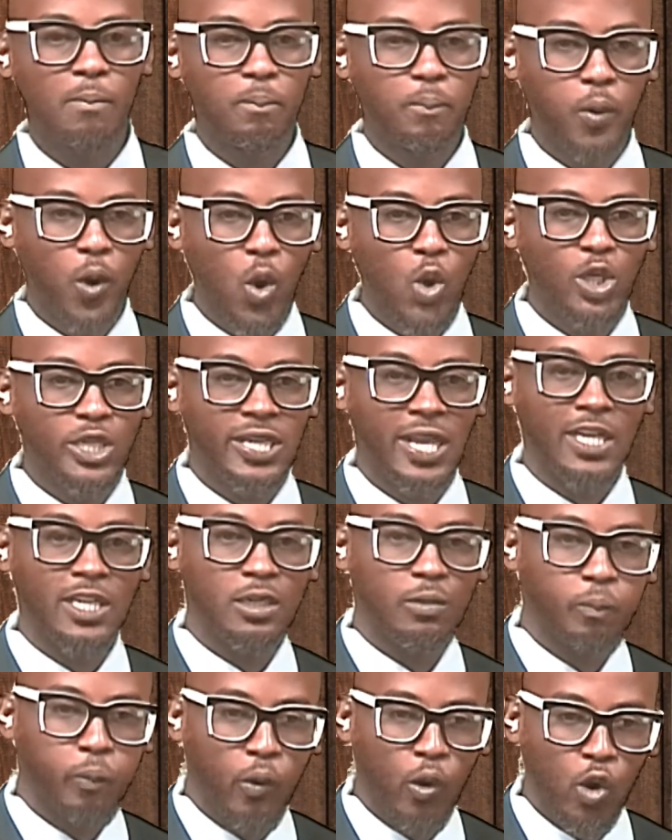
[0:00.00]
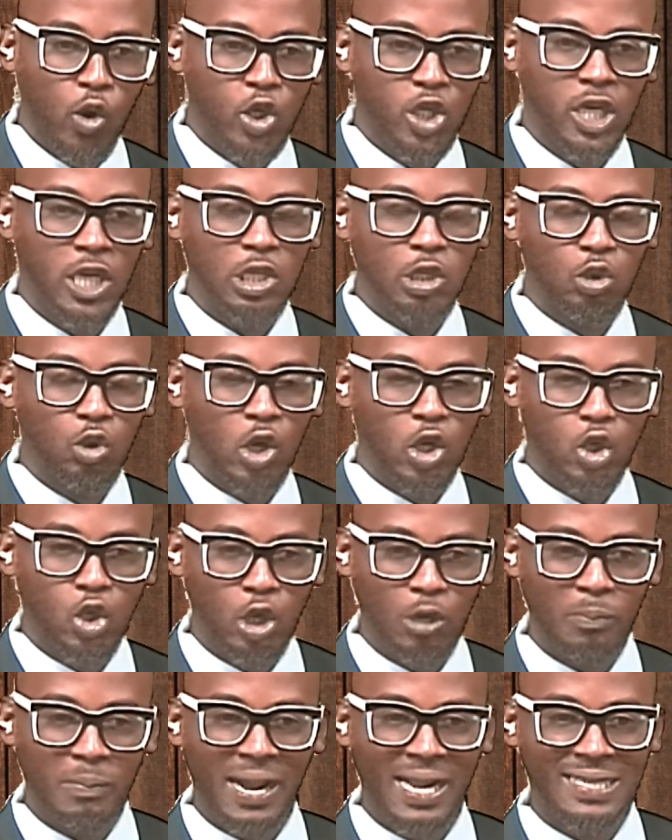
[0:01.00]
post-exposure to a
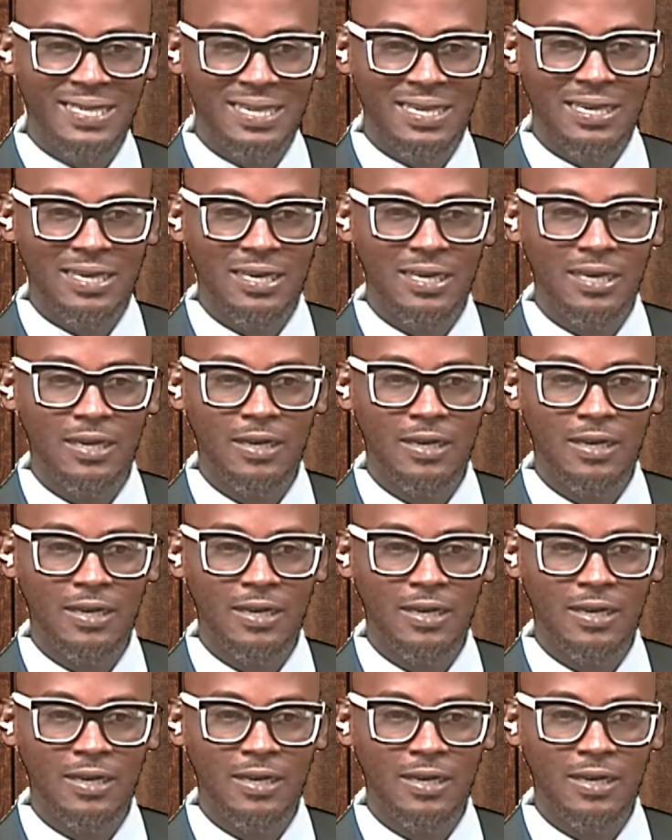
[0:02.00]
traumatic